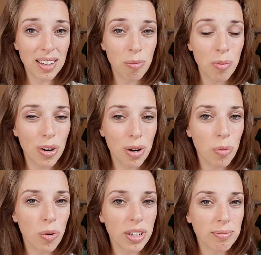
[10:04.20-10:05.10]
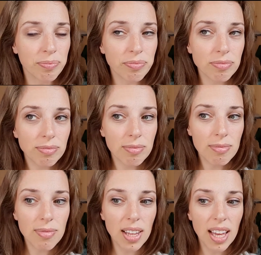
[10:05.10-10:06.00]
more and more,
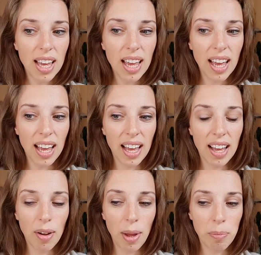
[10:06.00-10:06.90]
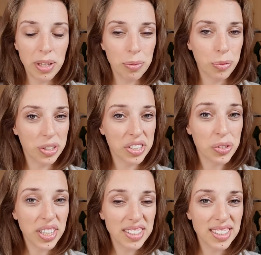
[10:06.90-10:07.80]
and being more
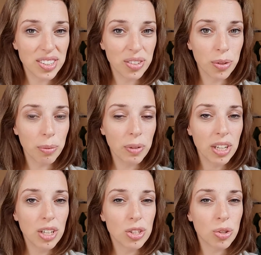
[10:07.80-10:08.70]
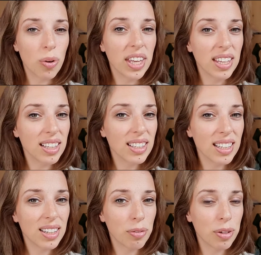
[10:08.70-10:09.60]
attracted to him. So
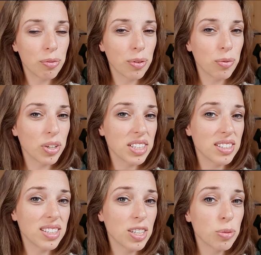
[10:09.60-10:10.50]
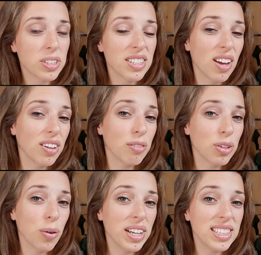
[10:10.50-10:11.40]
healing the fearful avoidant attachment style, even
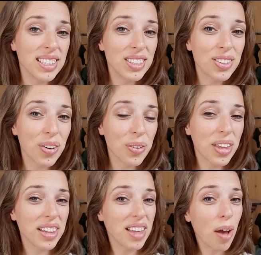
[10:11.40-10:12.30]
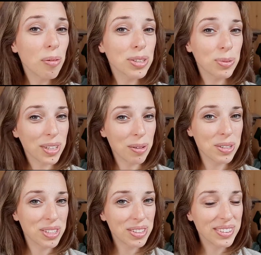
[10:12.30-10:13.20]
though I didn't know that that was what I
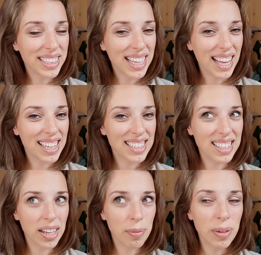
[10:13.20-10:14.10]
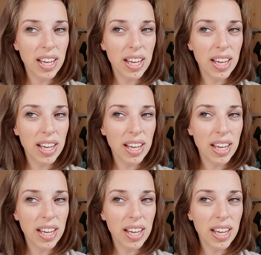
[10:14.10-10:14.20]
was doing at the time,